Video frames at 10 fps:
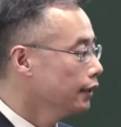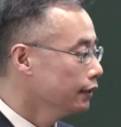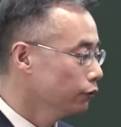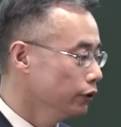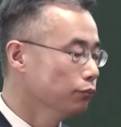
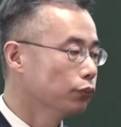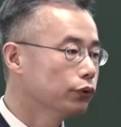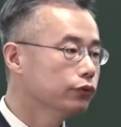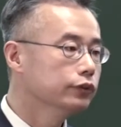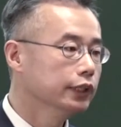to
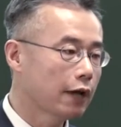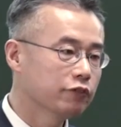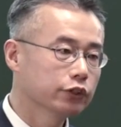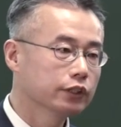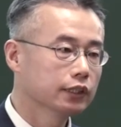improve the
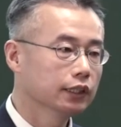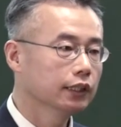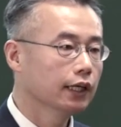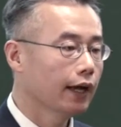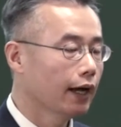efficiency
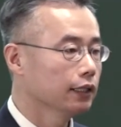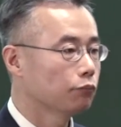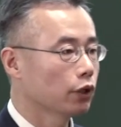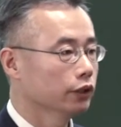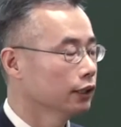and the
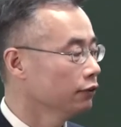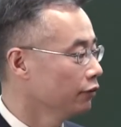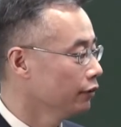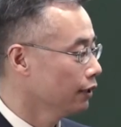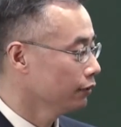
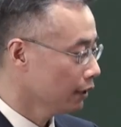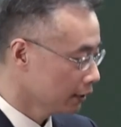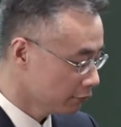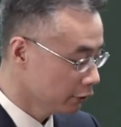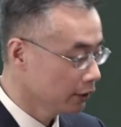
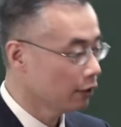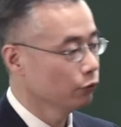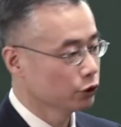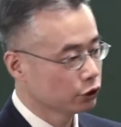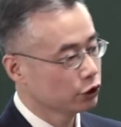productivity of
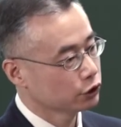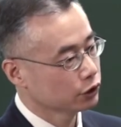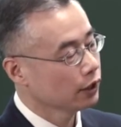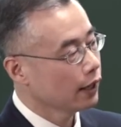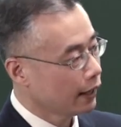research
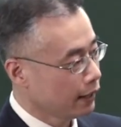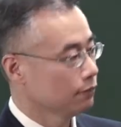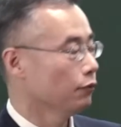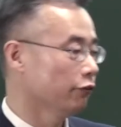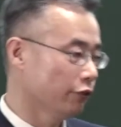and
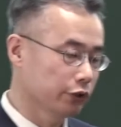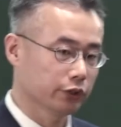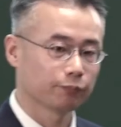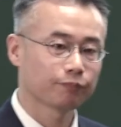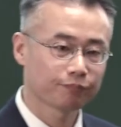manufacturing.